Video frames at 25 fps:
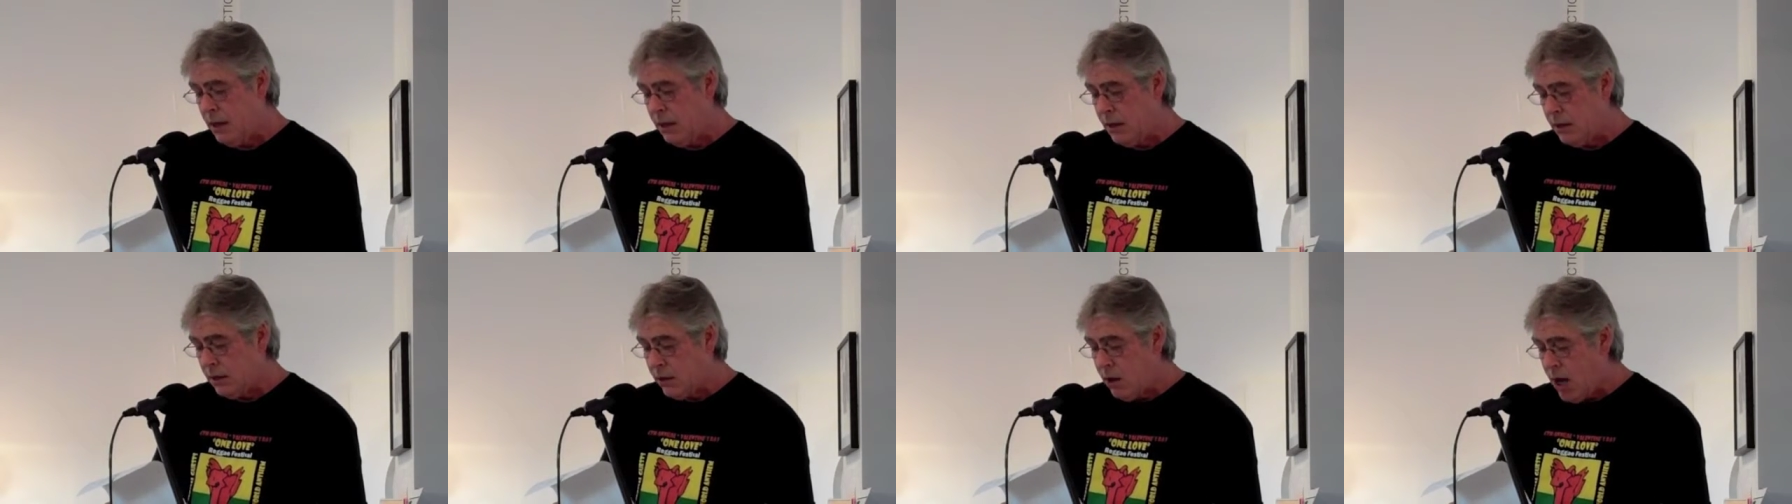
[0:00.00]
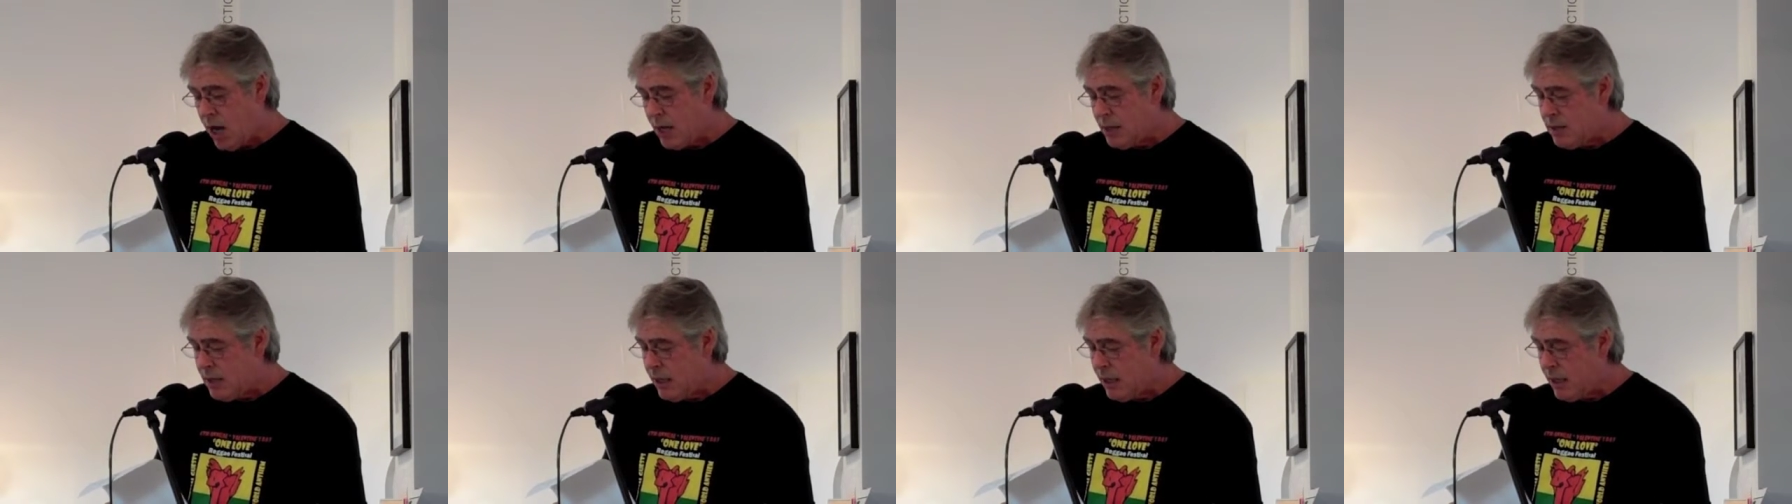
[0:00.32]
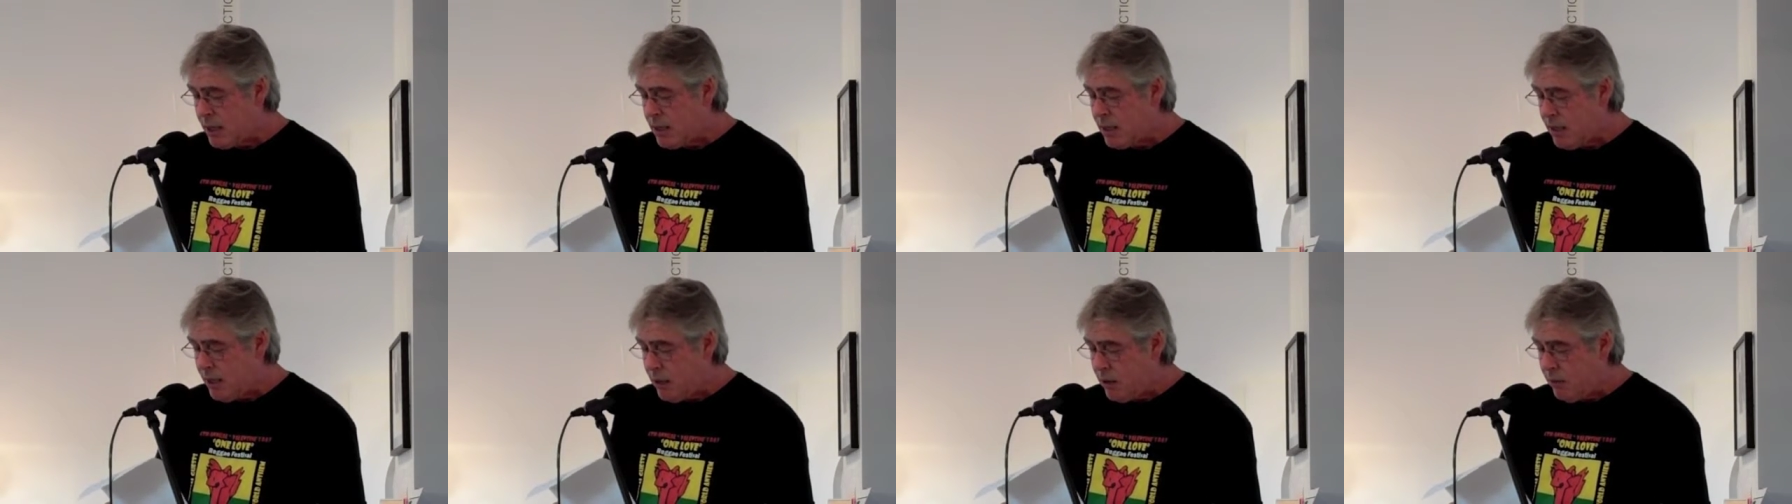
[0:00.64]
Locked in
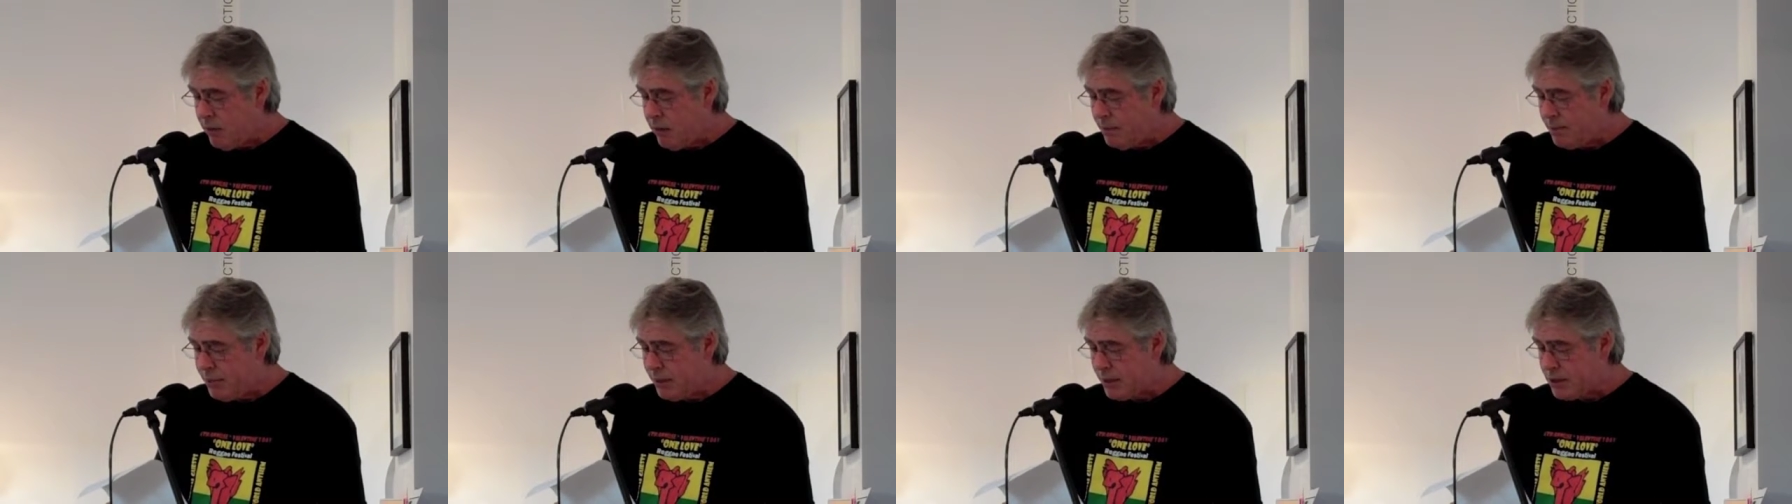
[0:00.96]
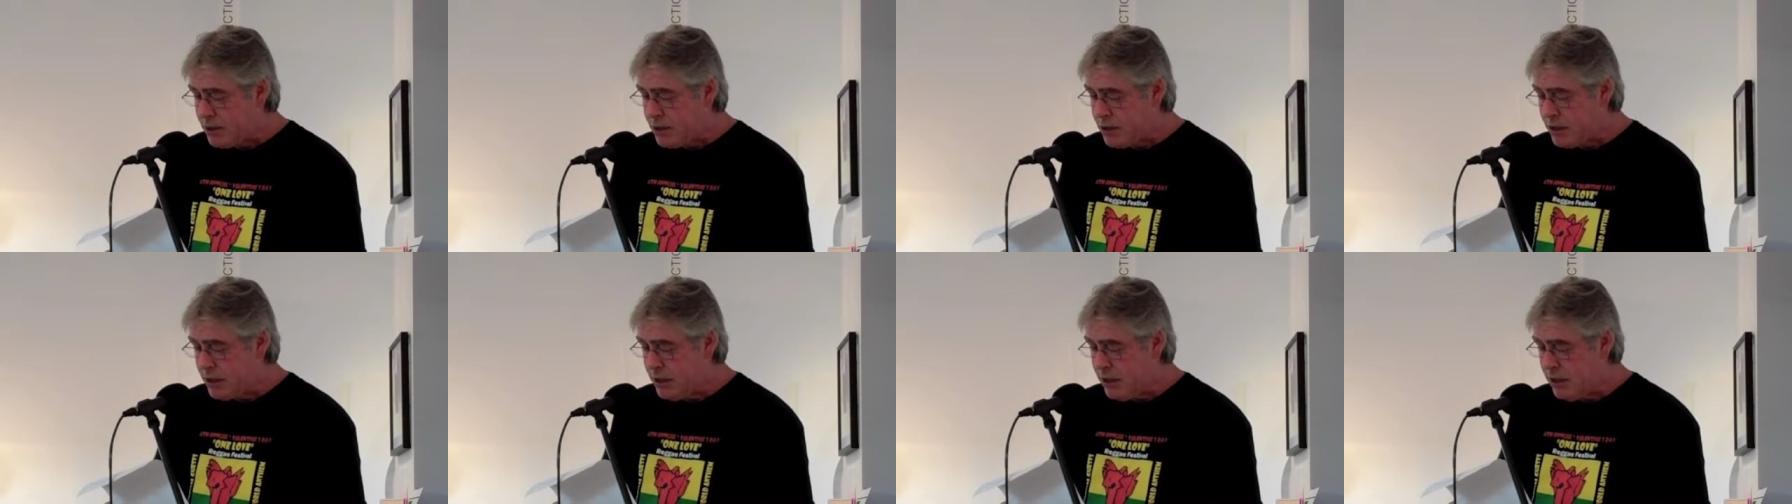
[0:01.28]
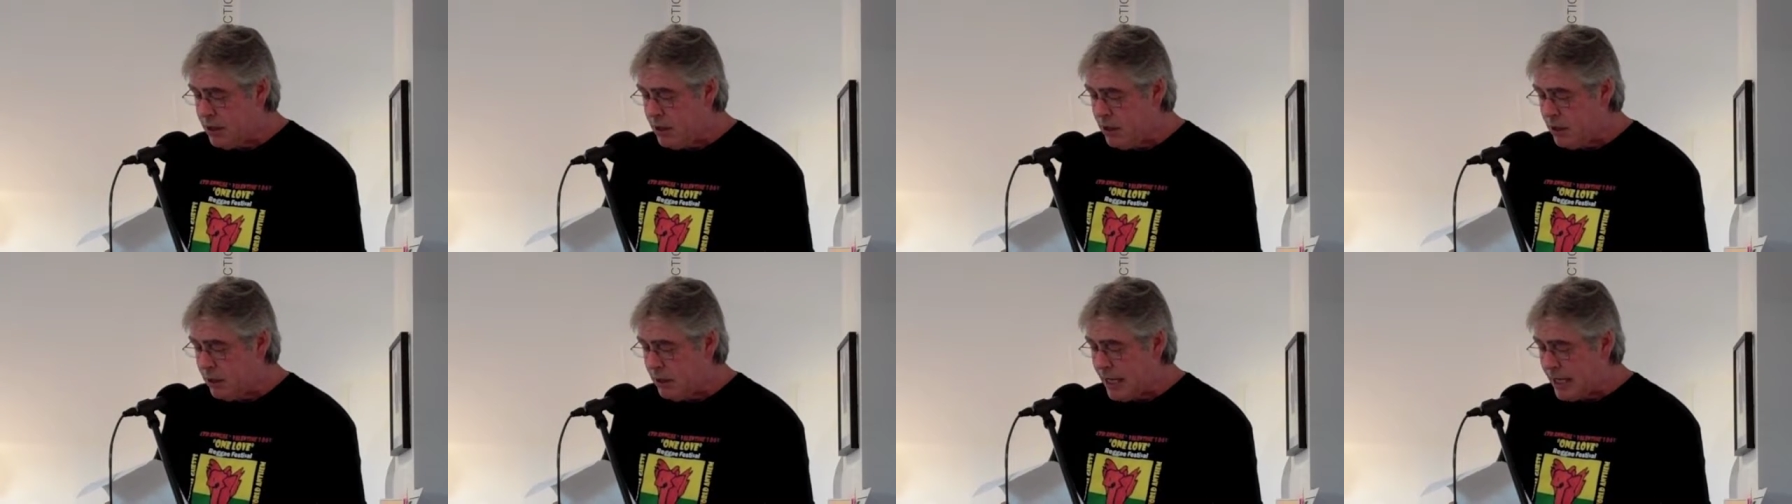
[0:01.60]
a carapace
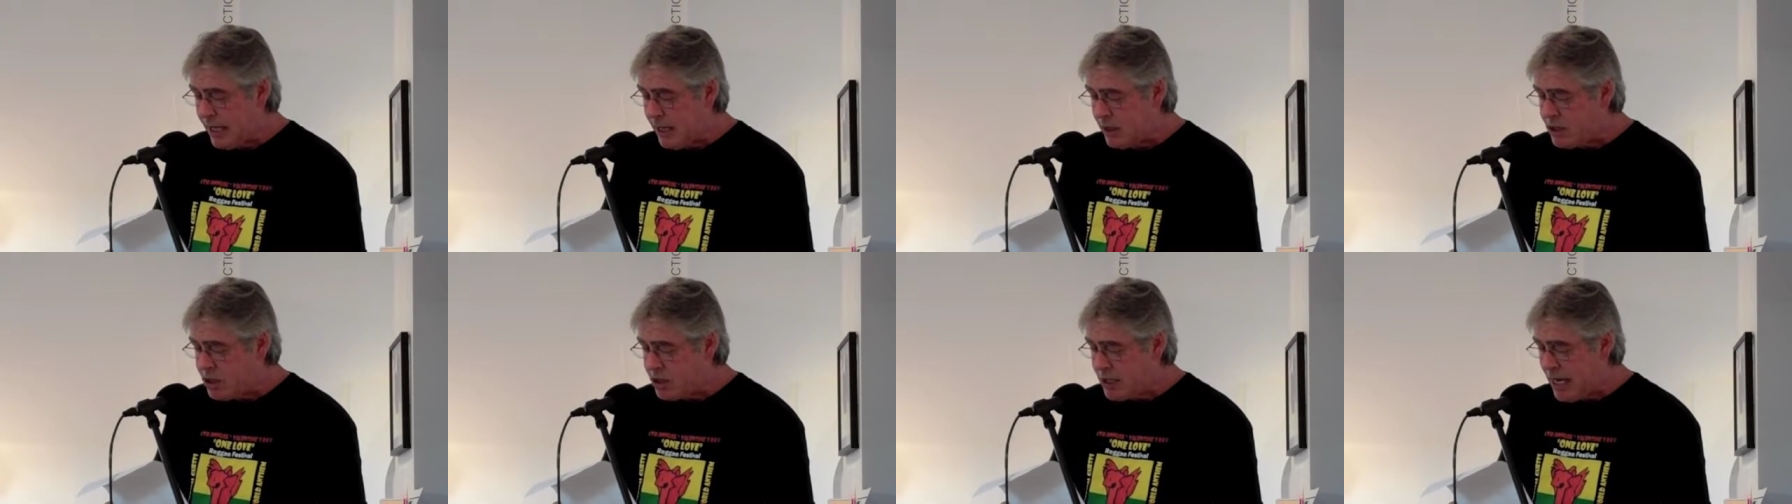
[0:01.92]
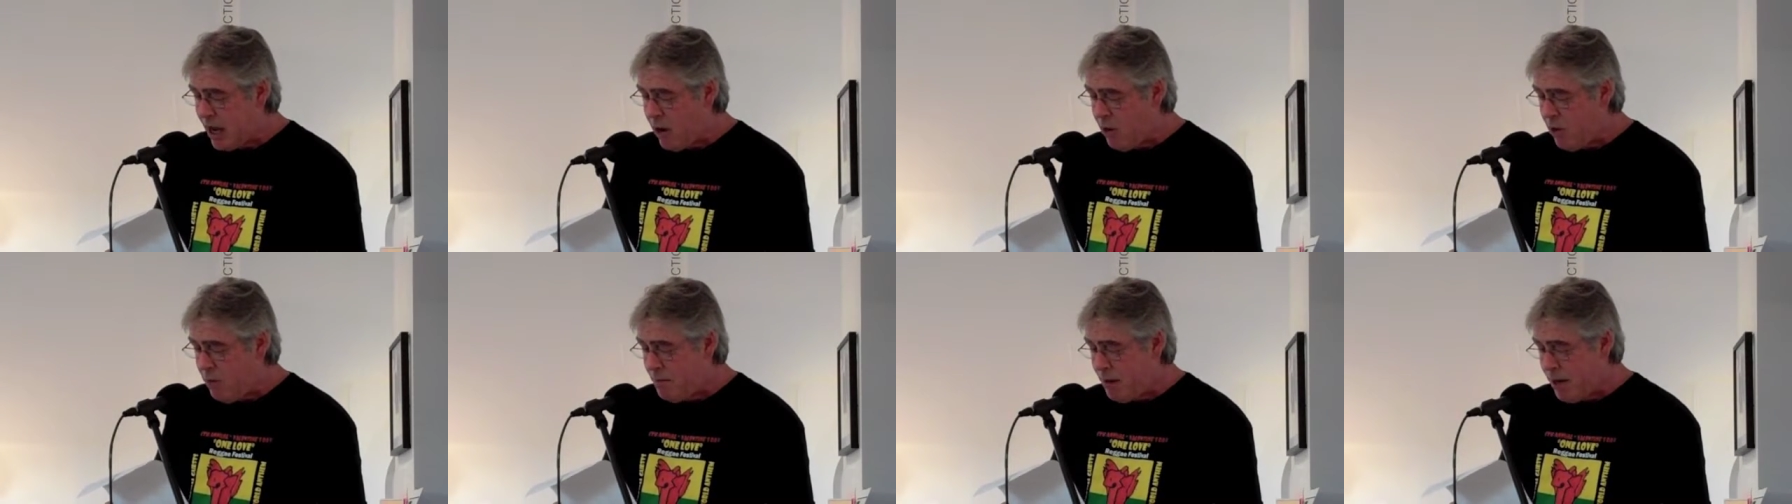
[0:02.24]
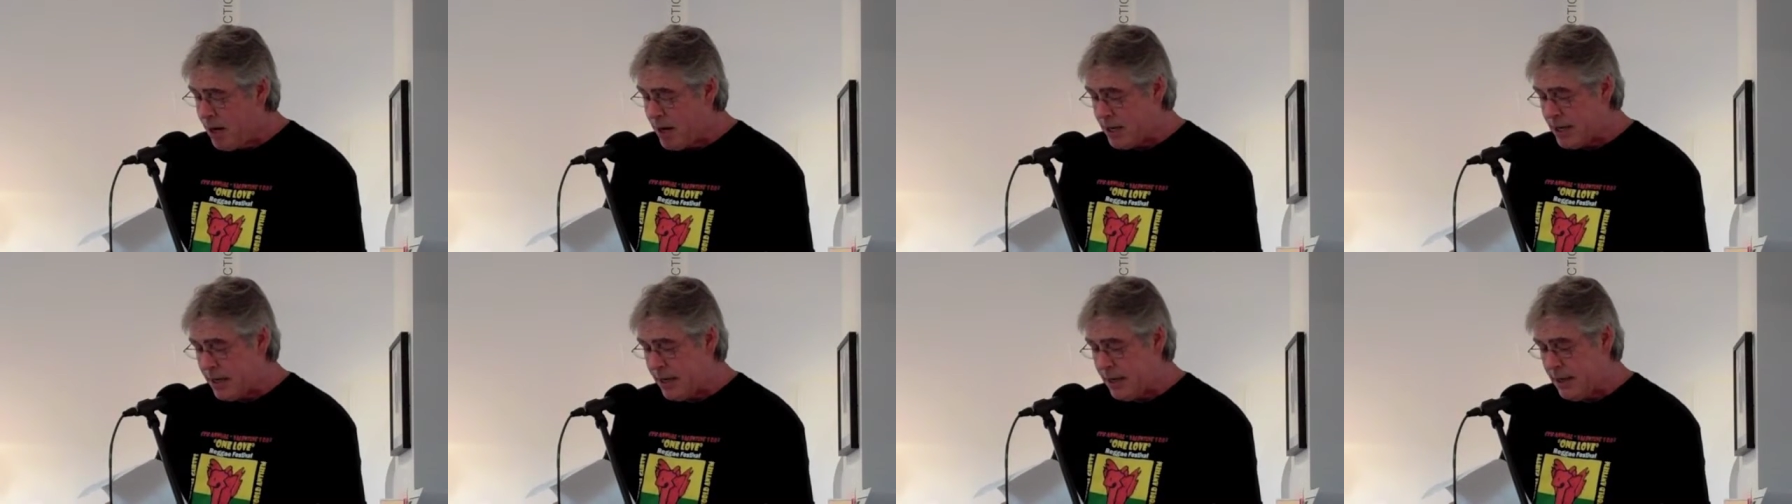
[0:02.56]
like a sow
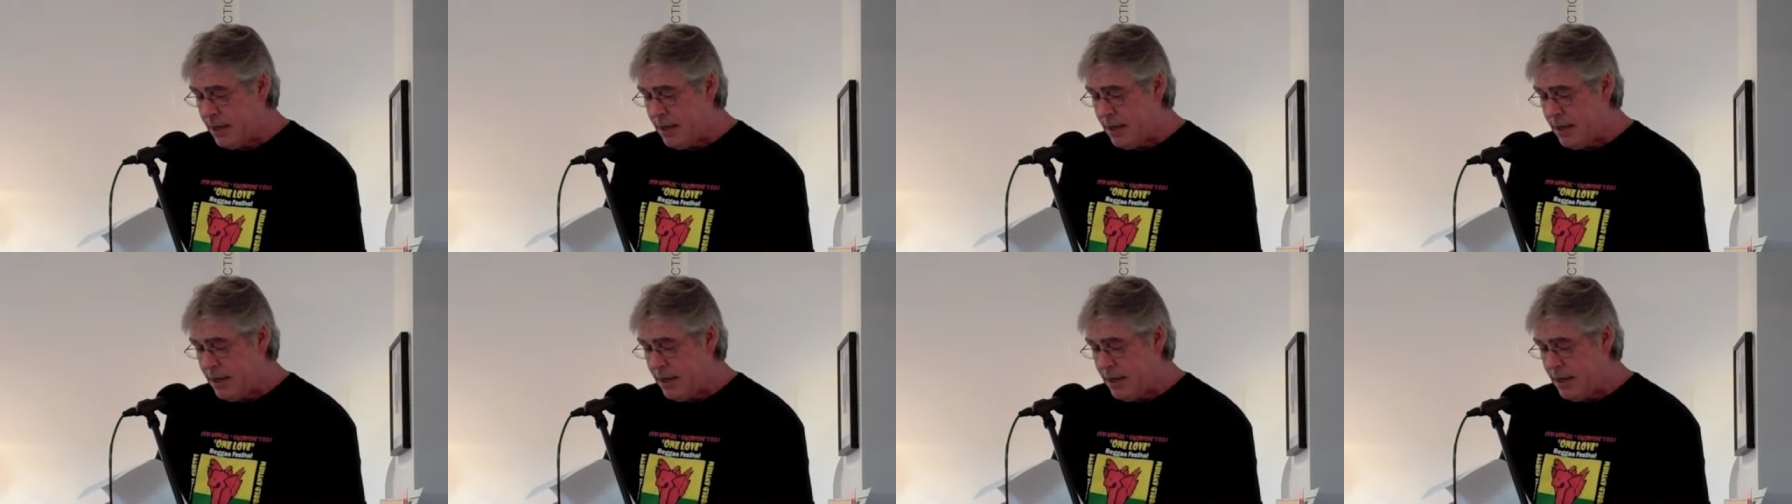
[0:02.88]
bug.